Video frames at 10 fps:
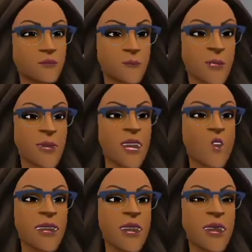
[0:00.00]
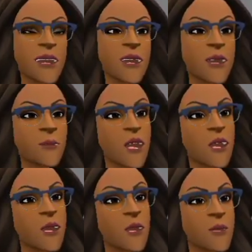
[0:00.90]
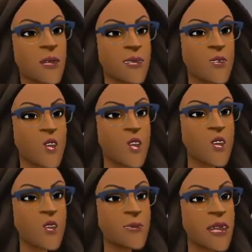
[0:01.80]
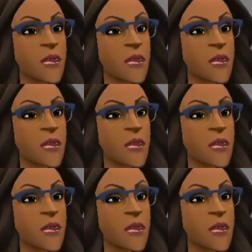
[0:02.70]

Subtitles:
My heart is telling me things I don't want to